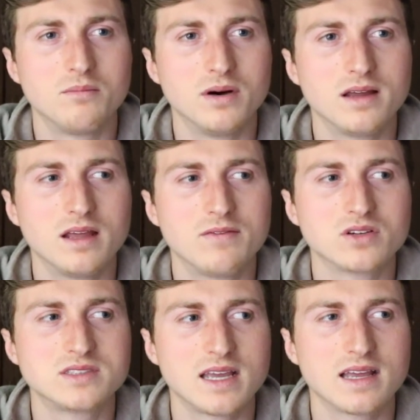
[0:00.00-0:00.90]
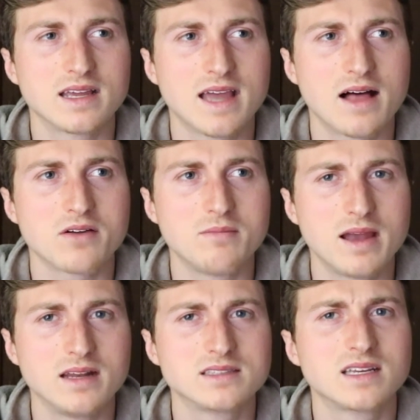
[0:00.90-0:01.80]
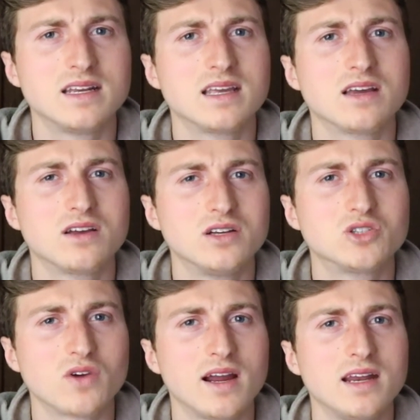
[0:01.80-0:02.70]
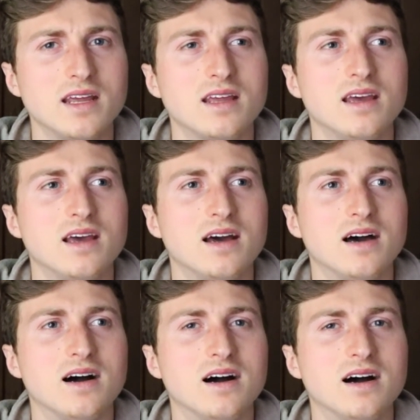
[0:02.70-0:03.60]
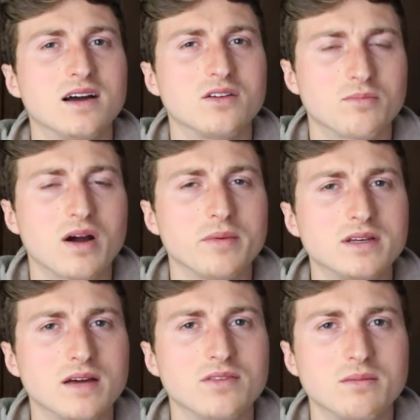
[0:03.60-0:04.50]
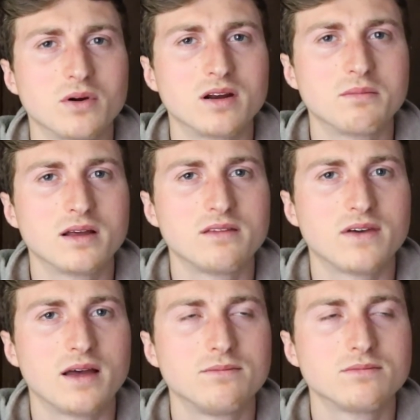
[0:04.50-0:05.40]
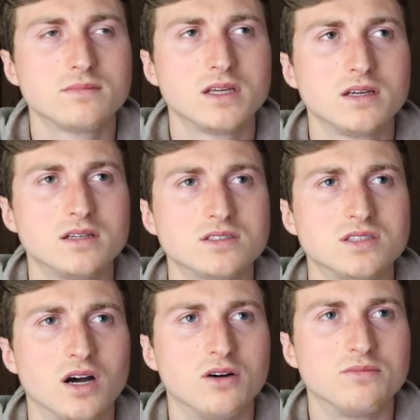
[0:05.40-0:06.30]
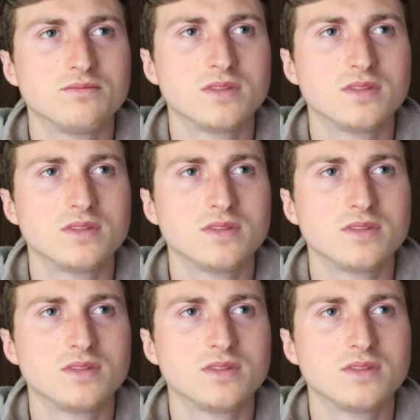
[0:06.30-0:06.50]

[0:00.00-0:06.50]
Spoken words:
But if you're staying at a calorie maintenance, getting in good training, you're probably definitely burning belly fat. So